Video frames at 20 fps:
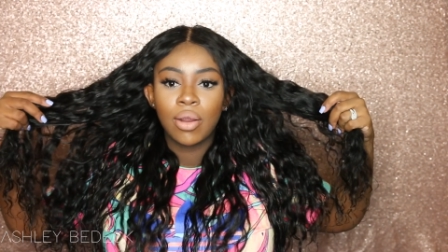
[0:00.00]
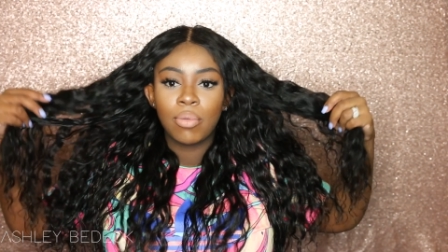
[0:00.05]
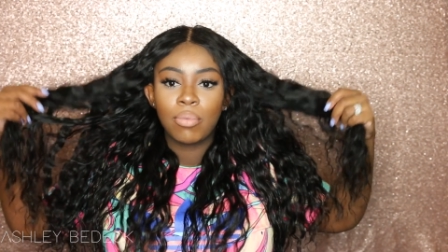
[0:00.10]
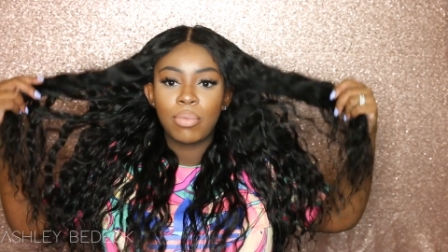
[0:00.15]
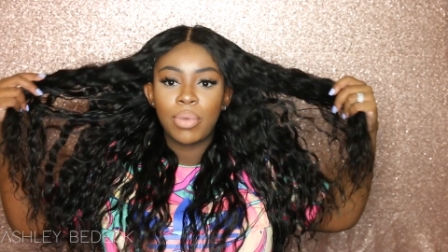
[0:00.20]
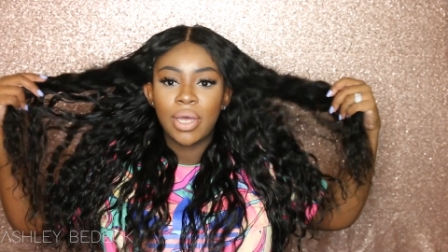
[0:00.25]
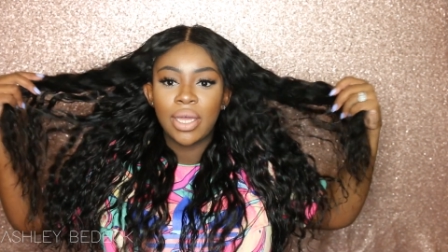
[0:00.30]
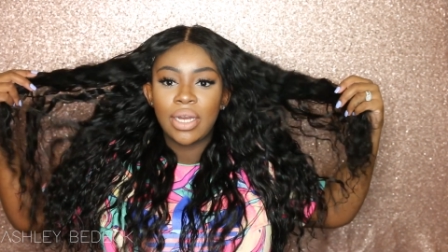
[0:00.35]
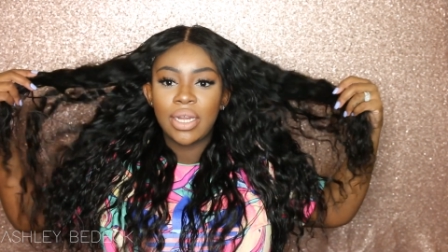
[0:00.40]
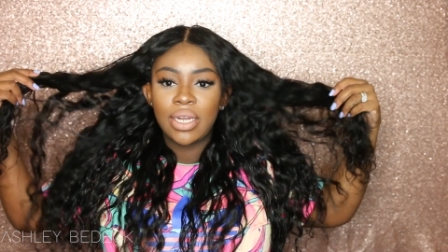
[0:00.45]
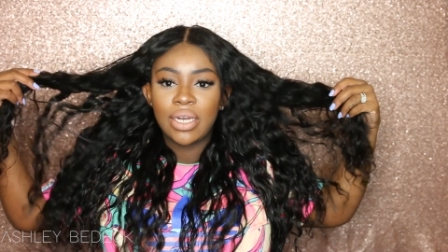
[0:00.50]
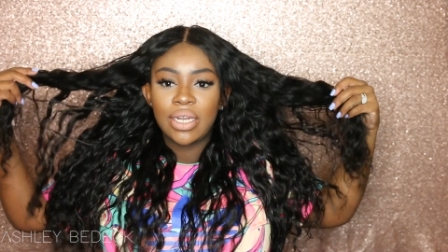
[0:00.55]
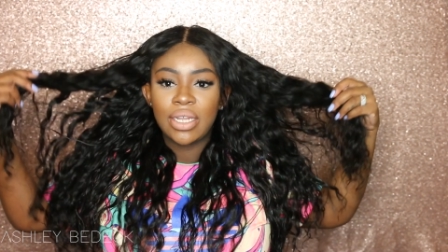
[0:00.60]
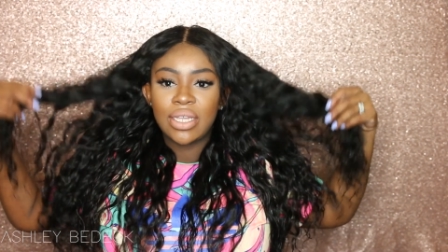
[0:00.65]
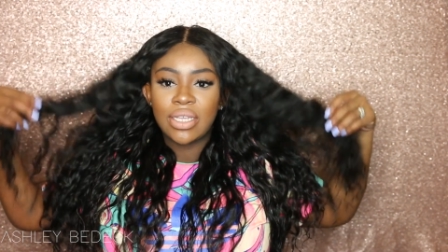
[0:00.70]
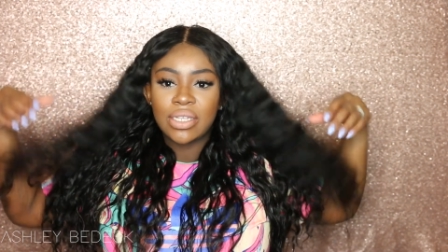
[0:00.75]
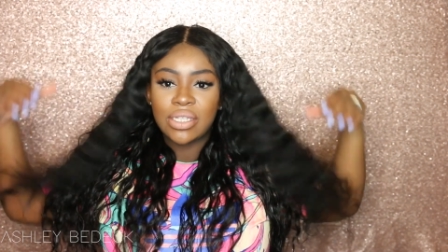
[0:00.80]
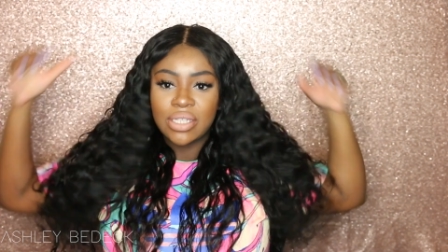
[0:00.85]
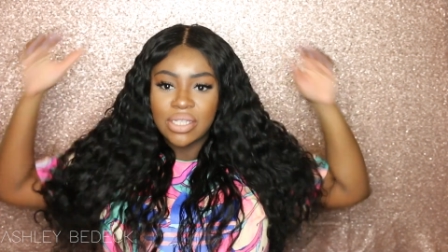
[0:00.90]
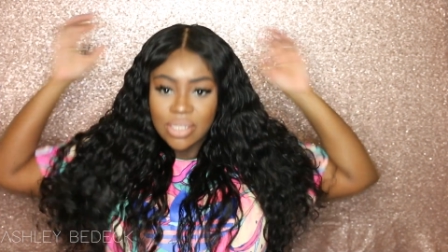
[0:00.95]
But it
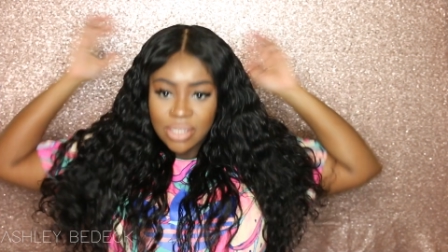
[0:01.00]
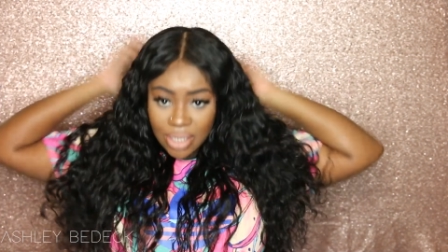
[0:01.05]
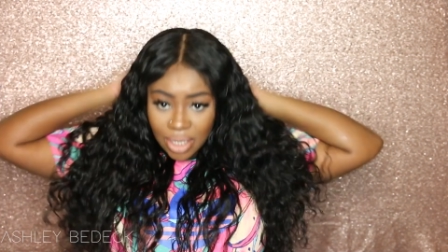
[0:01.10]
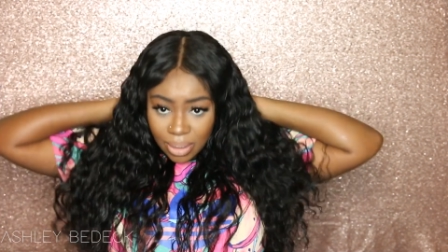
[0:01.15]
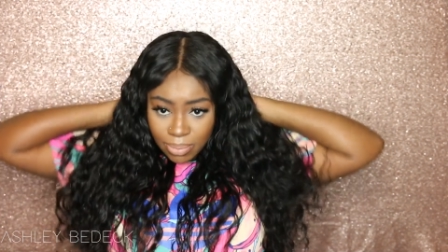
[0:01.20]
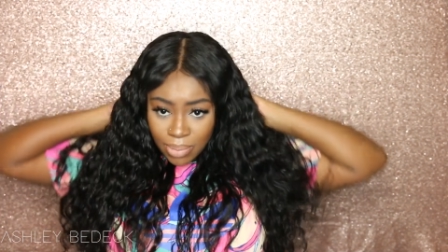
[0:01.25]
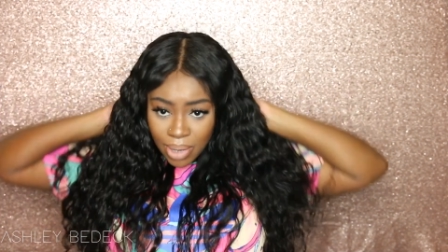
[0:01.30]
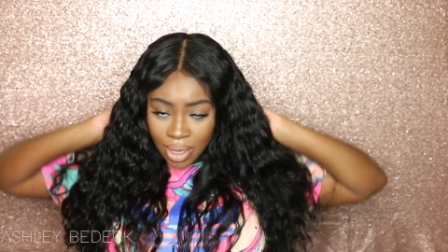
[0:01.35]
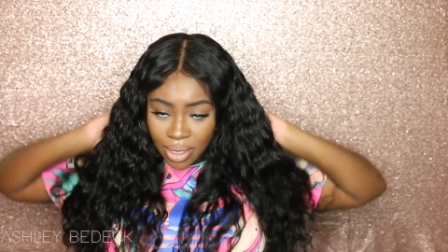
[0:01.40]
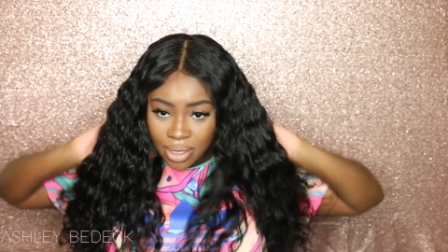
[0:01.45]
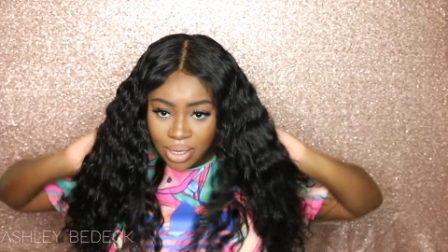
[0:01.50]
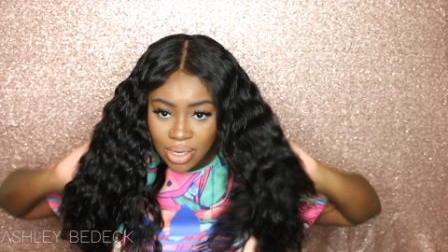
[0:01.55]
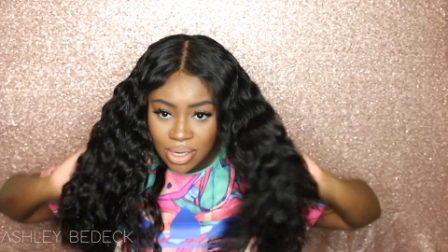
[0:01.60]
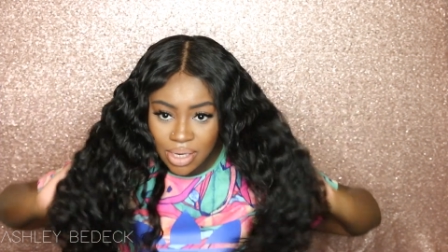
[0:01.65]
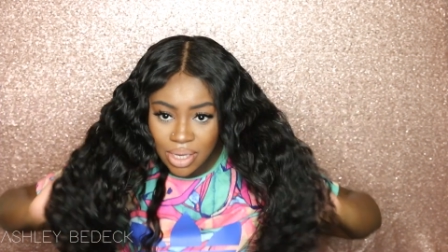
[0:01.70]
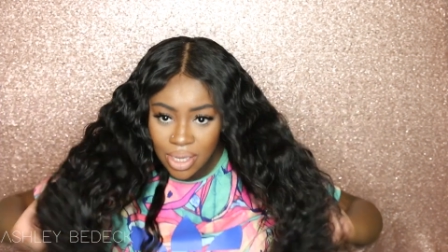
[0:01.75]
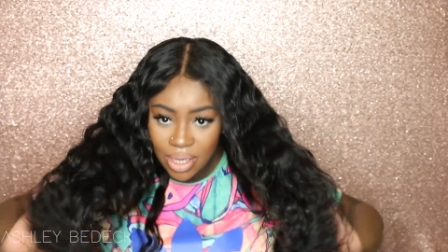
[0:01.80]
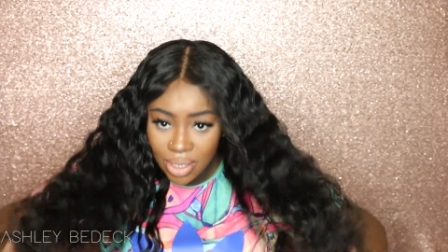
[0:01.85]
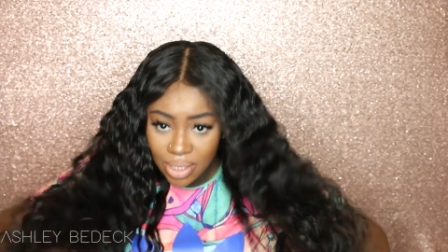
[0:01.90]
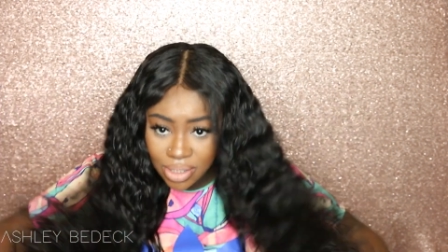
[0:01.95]
is the same
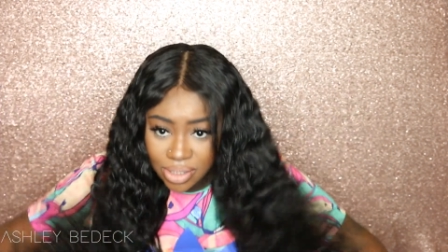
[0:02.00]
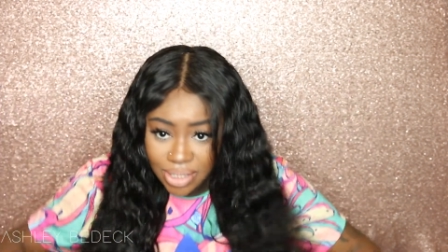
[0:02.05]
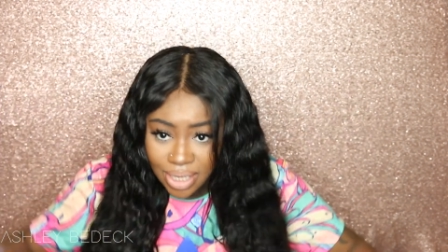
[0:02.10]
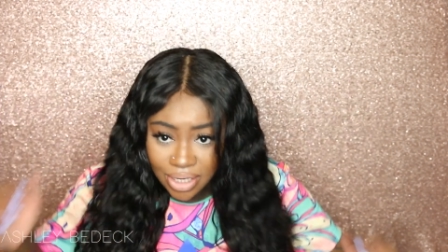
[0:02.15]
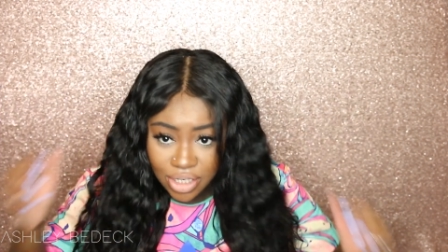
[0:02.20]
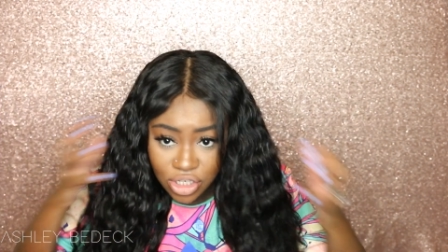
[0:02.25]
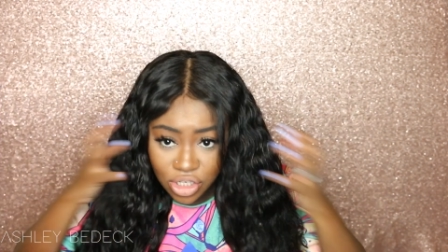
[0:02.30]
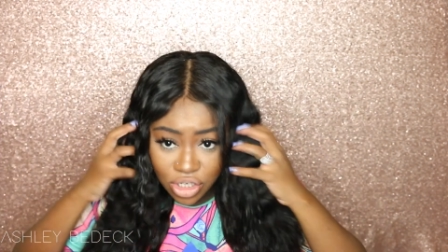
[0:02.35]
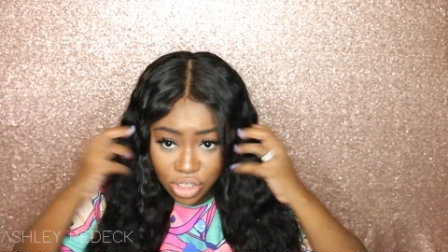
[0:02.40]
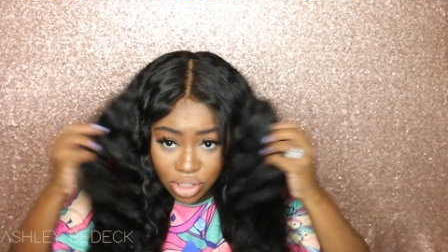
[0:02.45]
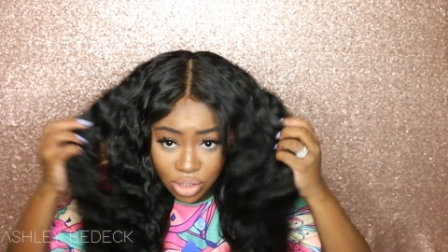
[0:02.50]
texture,